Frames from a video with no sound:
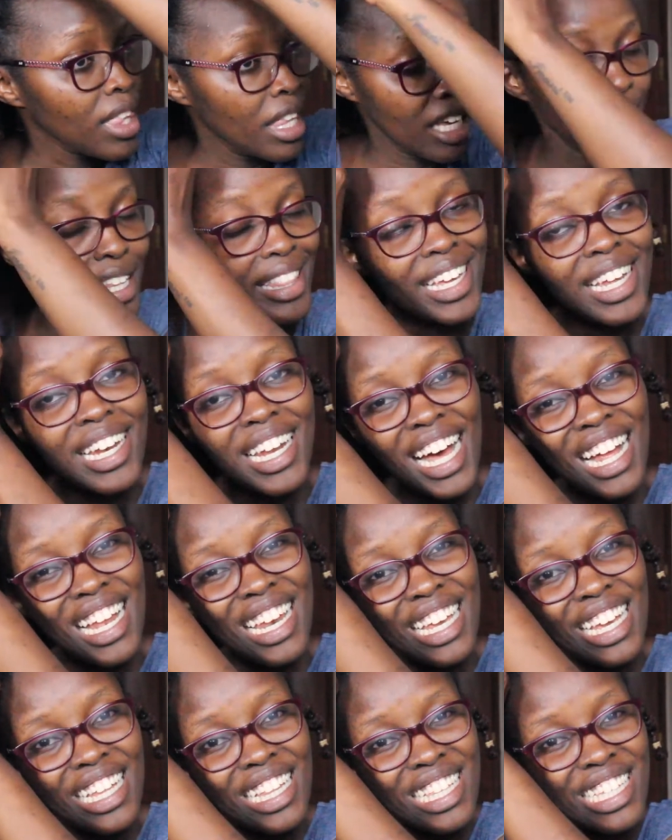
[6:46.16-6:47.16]
And then I'll
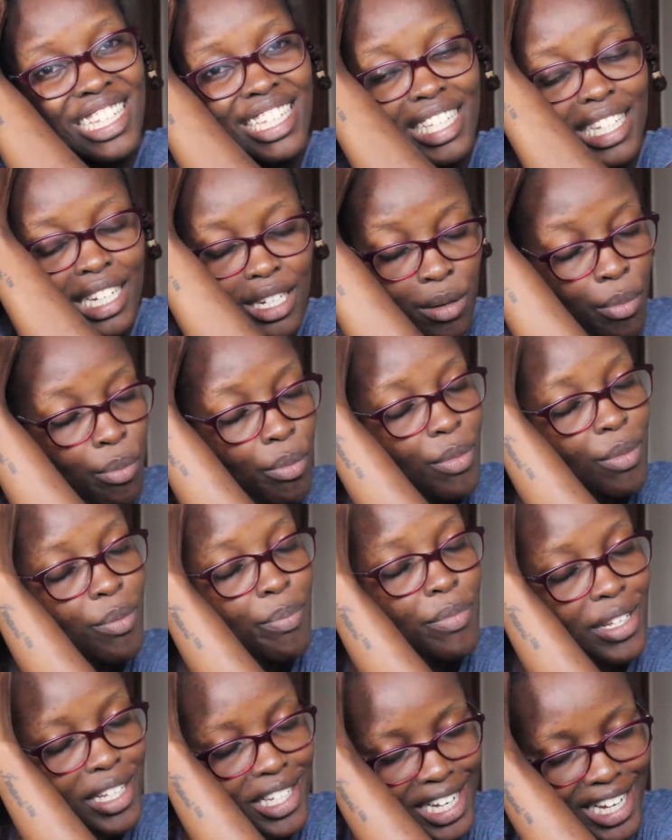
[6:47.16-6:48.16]
insist
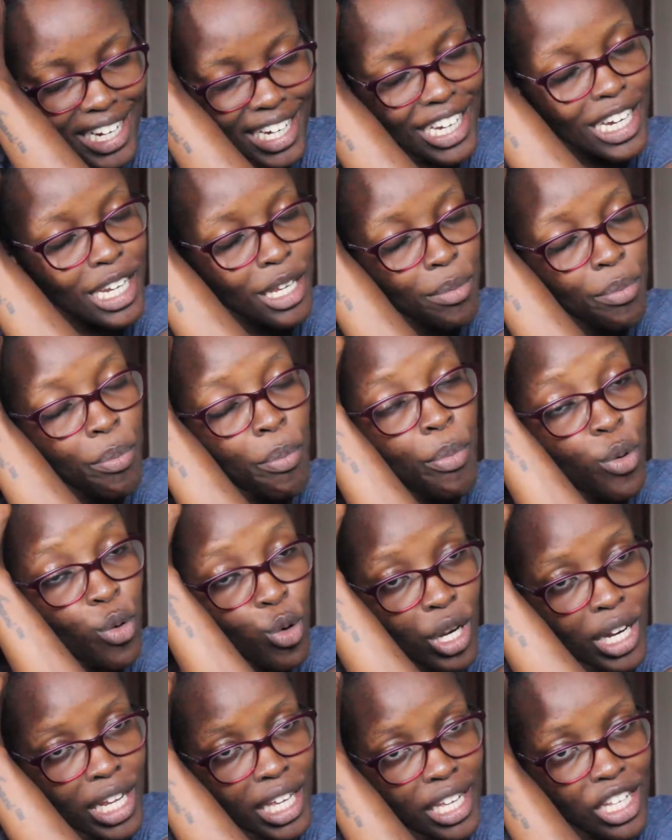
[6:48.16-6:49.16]
gently
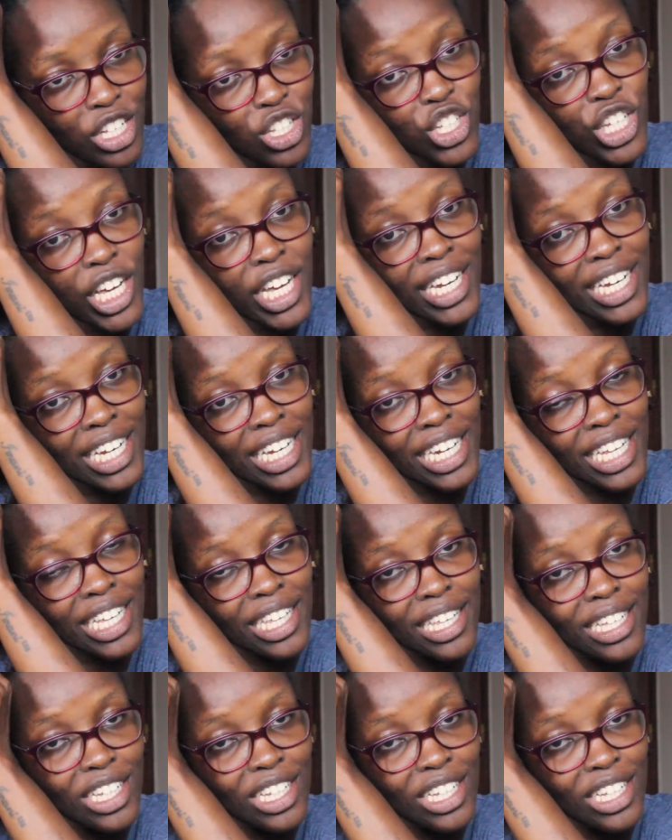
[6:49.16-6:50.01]
pulling, gently,